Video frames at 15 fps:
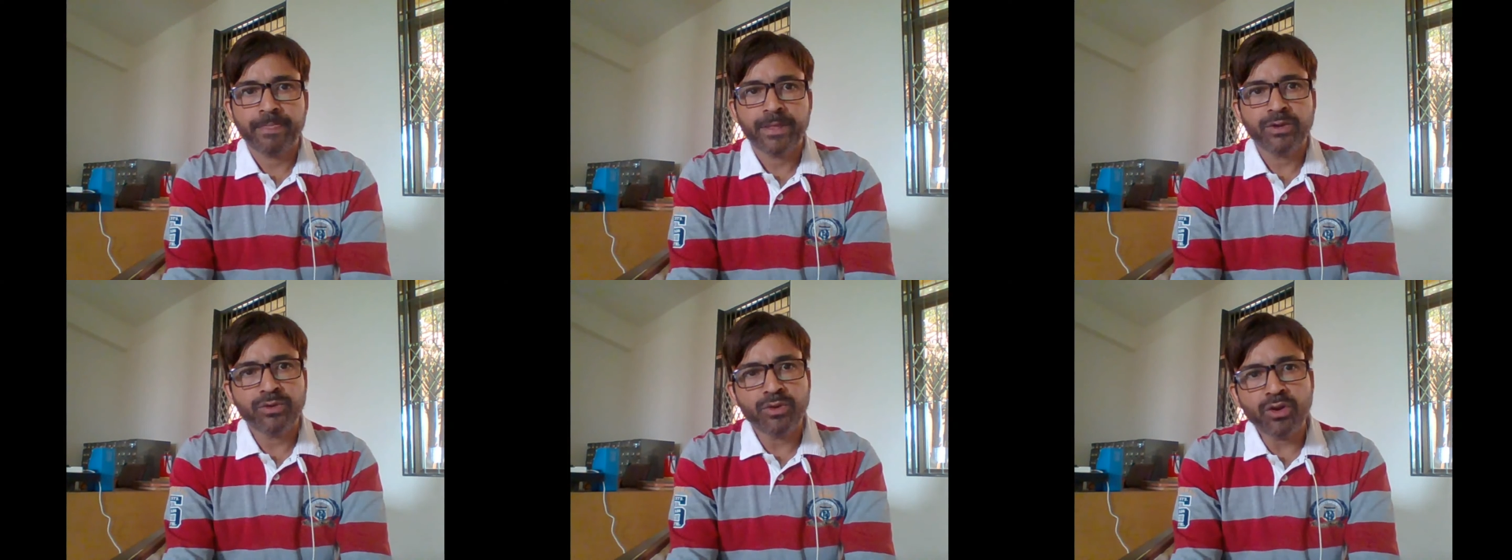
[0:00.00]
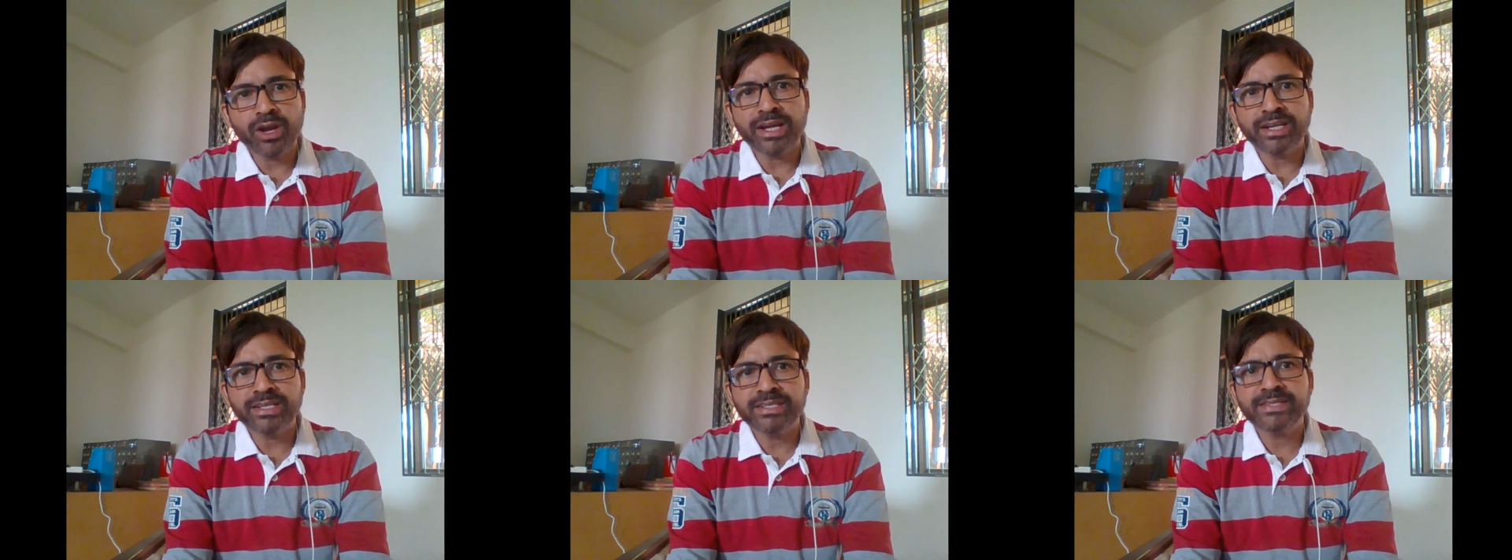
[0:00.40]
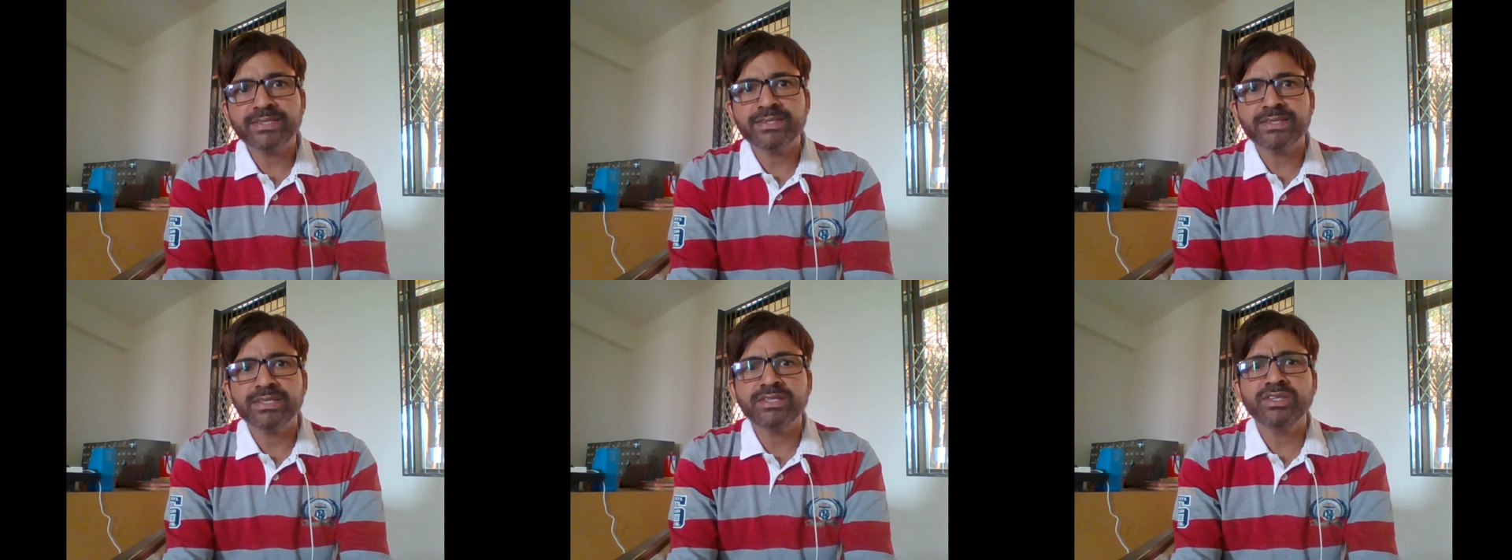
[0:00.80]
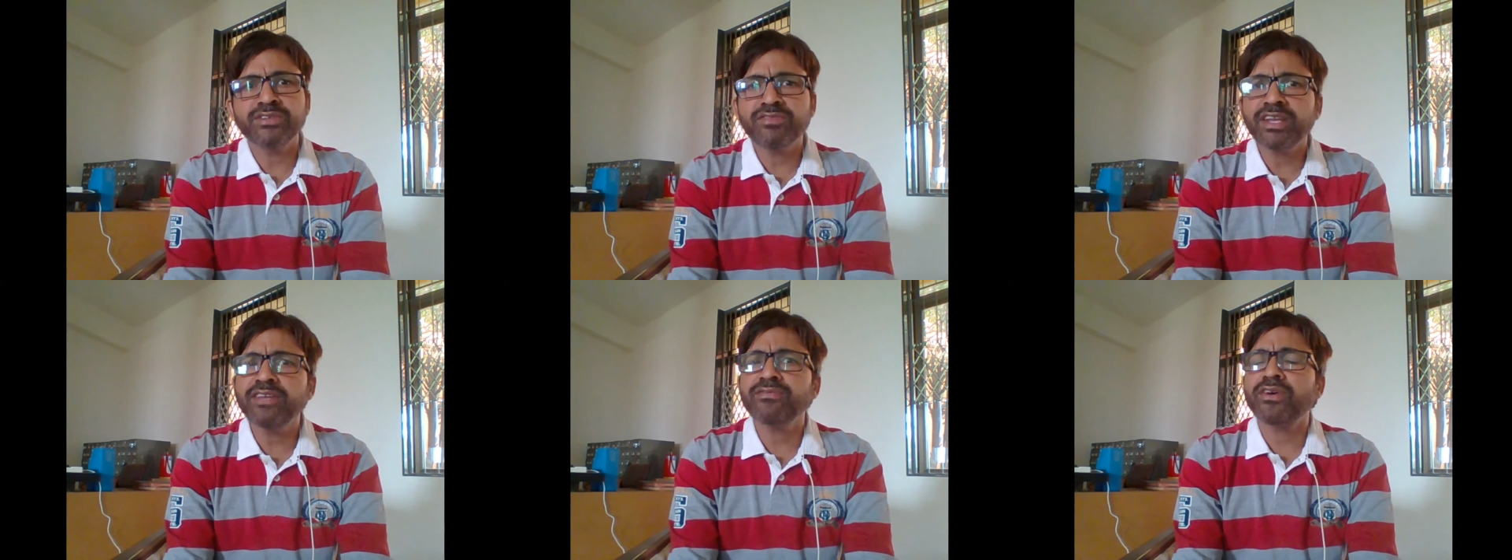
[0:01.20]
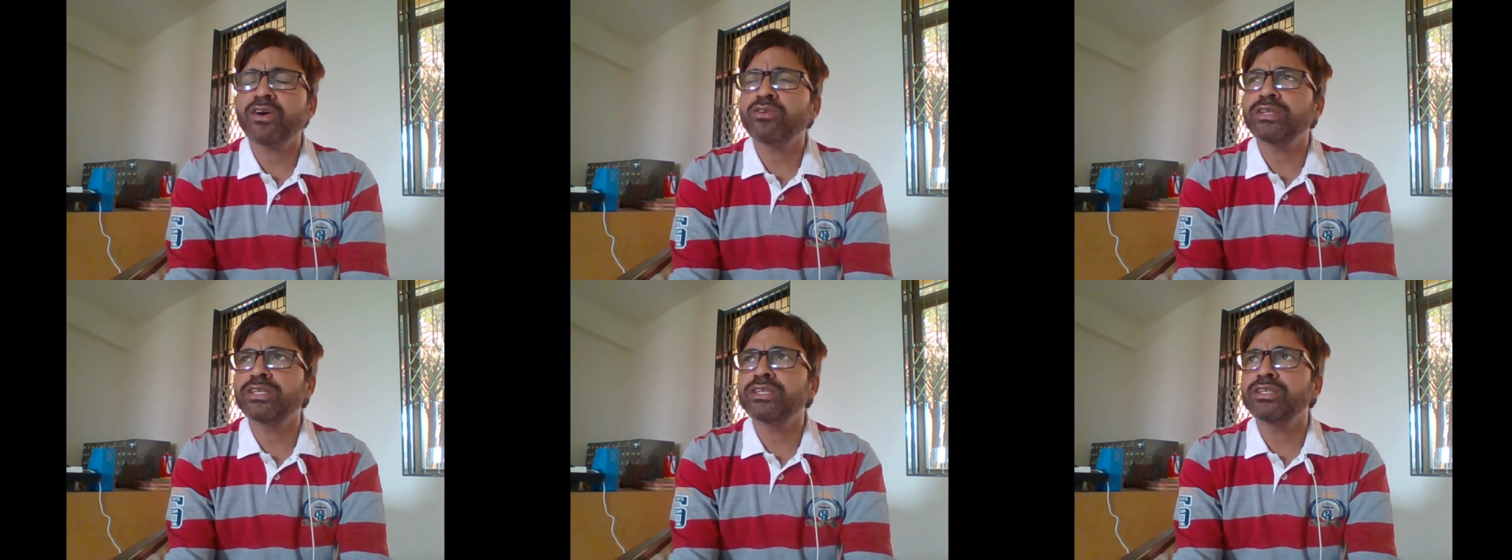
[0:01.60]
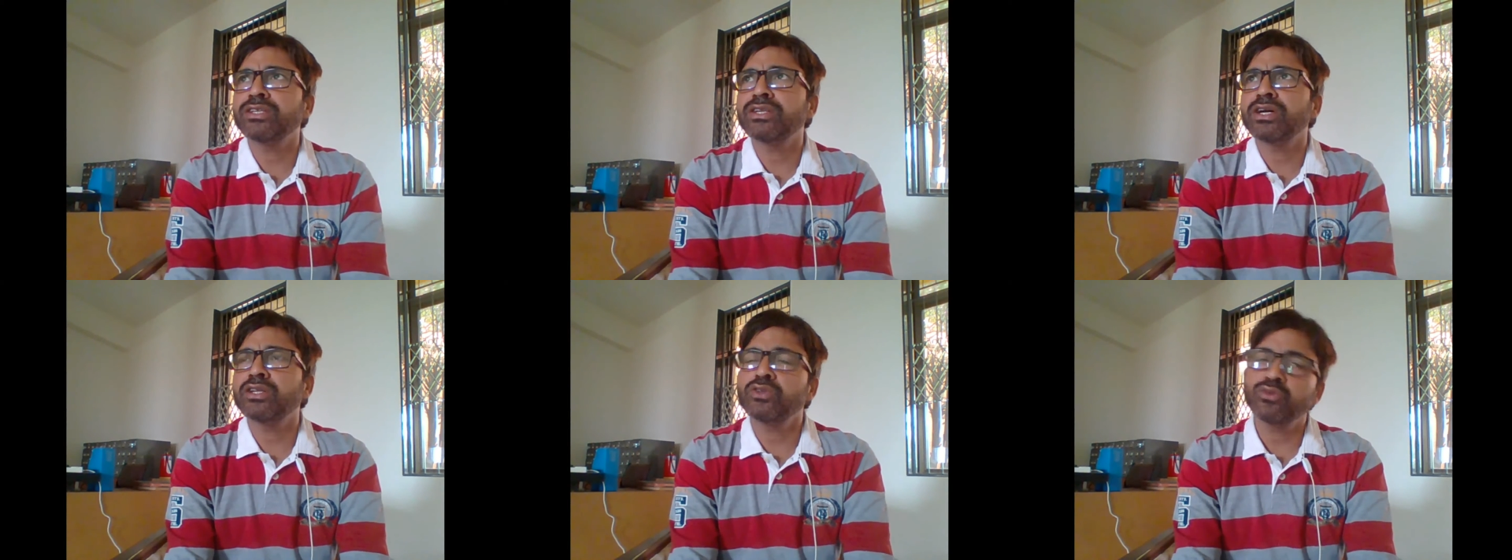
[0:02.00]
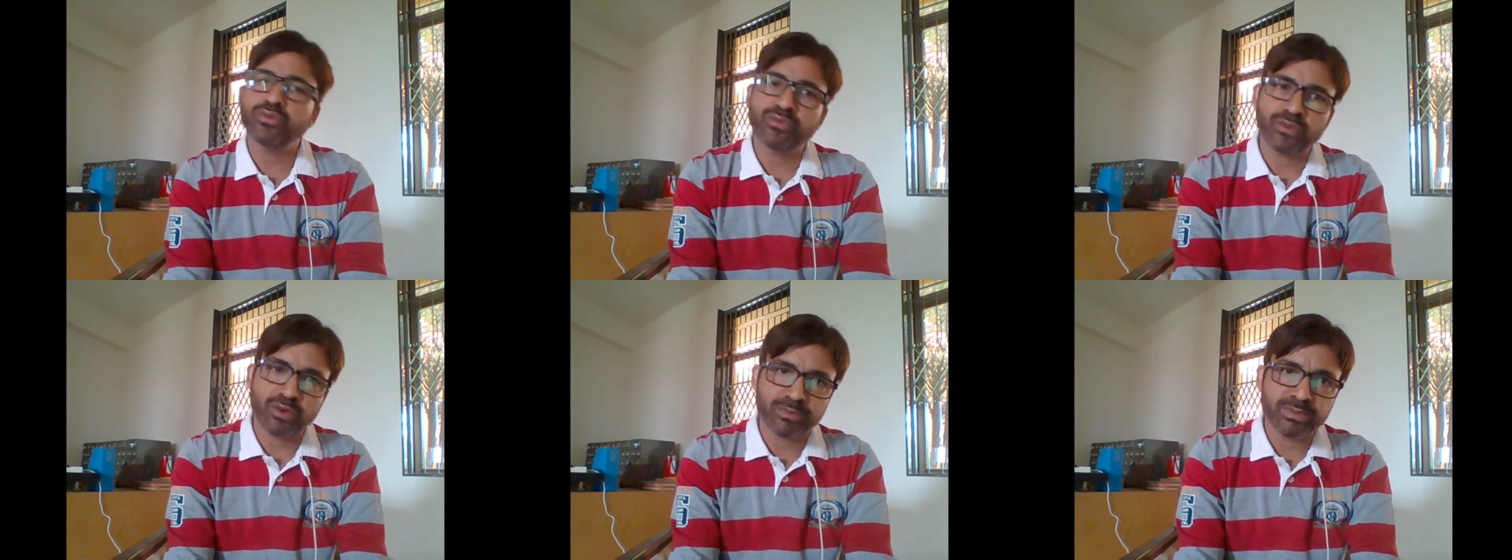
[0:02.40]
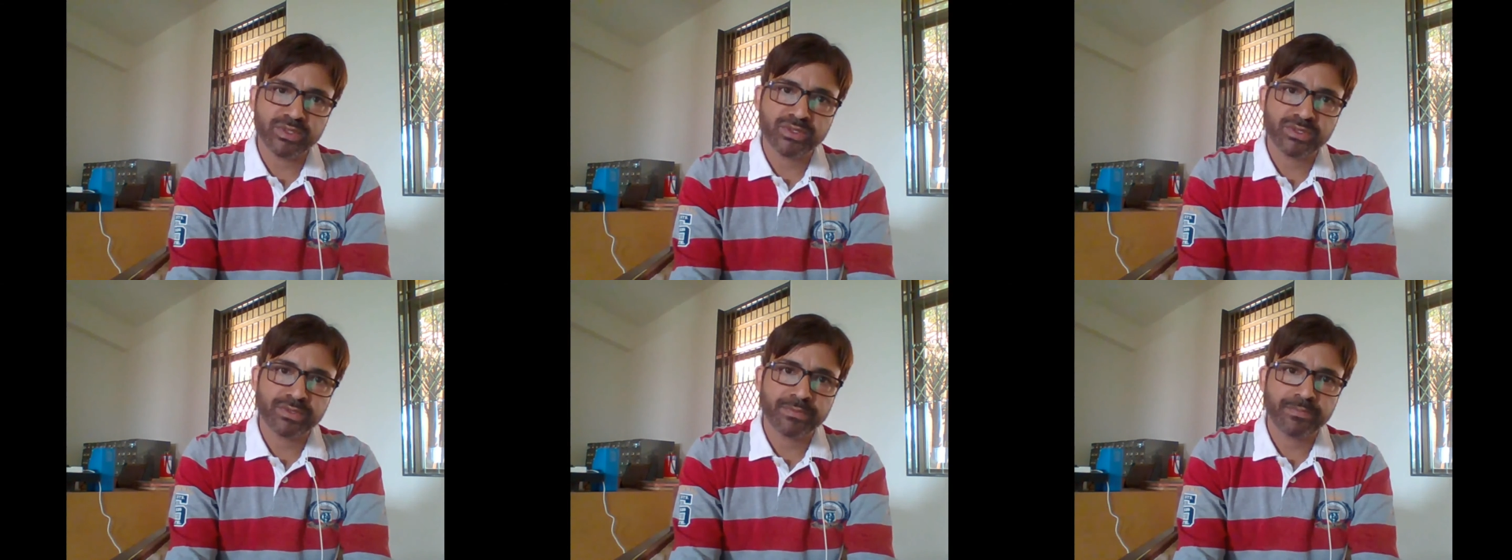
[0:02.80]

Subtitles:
Rock art is generally found in two forms.